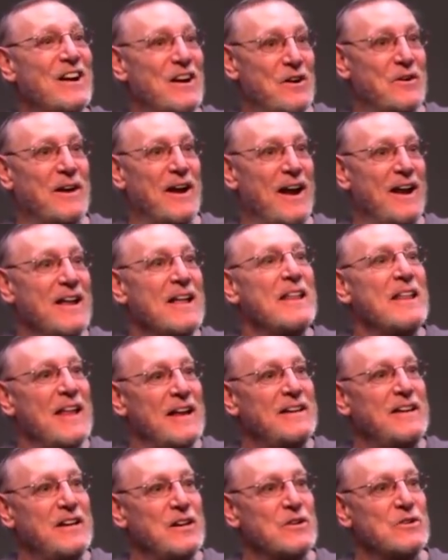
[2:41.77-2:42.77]
Okay,
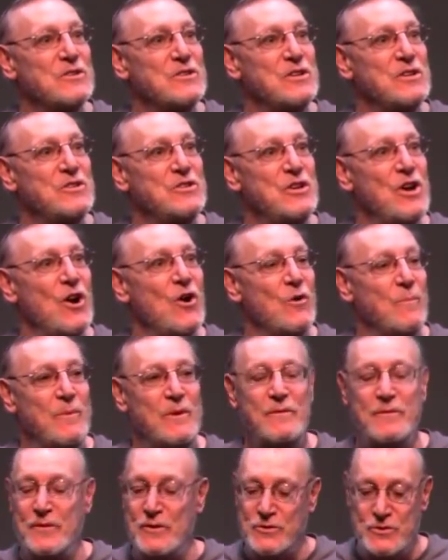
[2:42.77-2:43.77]
that kills the joke,
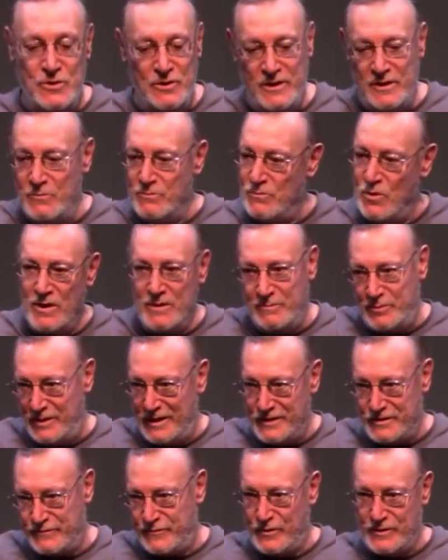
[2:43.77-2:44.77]
but if there's only one
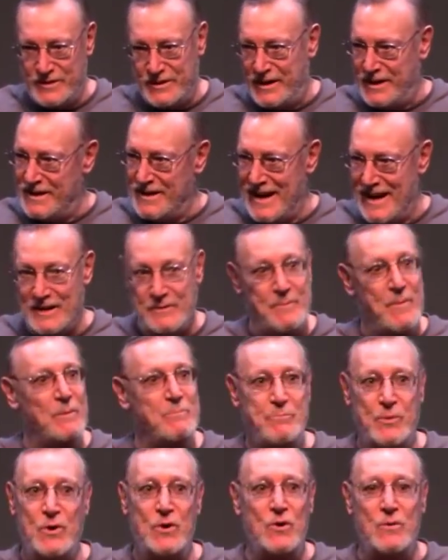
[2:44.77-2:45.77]
place for it to connect,
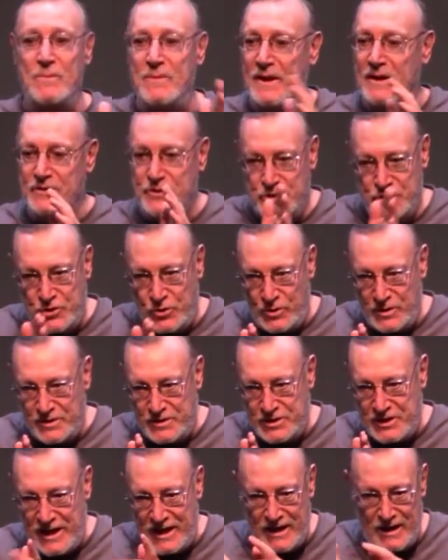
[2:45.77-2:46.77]
but boom, there's
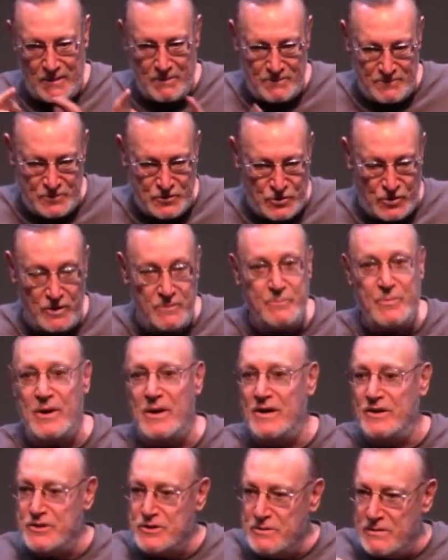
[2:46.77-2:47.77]
short setup, short
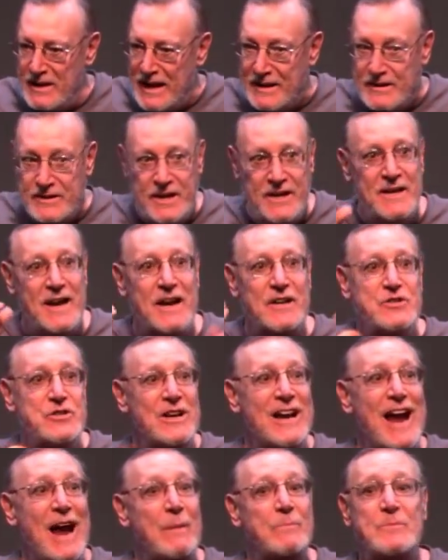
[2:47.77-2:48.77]
punch, that
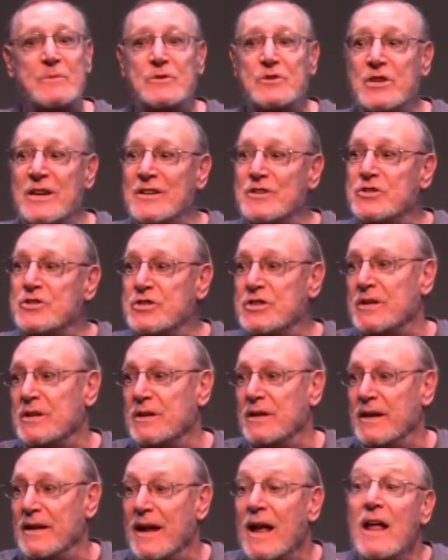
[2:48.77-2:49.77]
connection happens
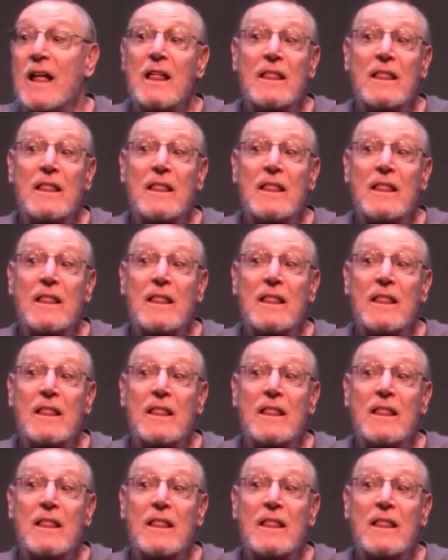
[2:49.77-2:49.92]
instantly.